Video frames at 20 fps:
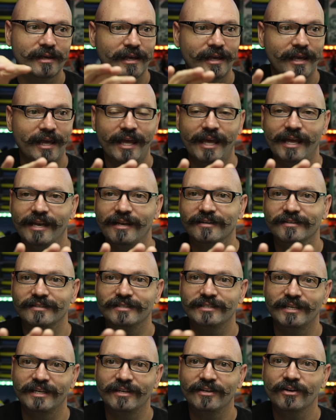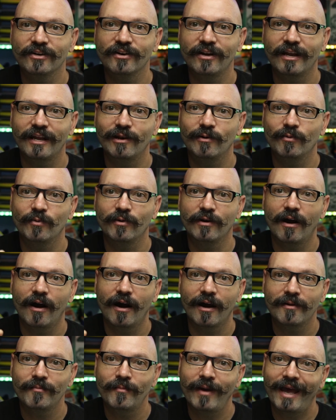hit a sender, and it would
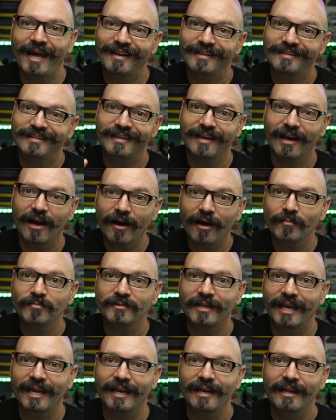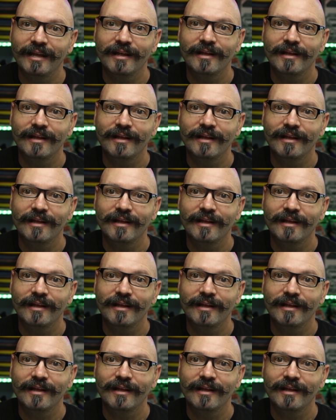automatically update